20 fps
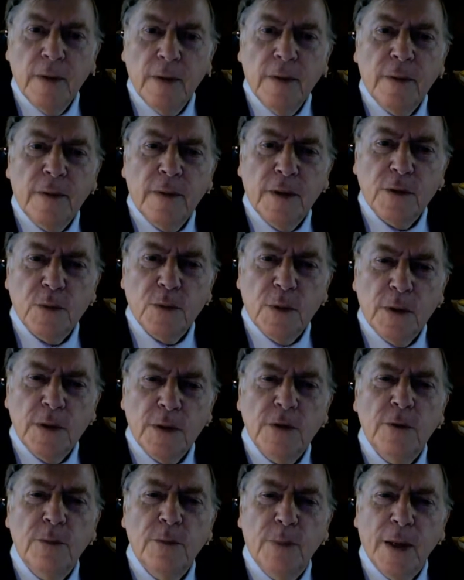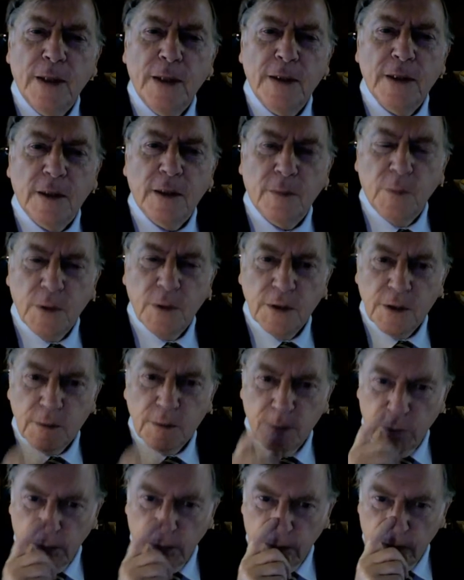There's one or two basic
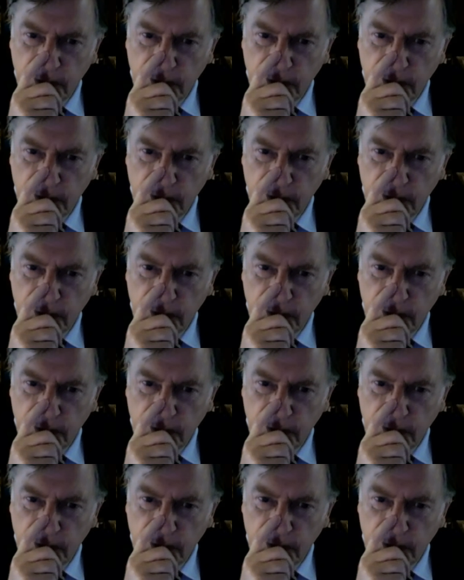principles.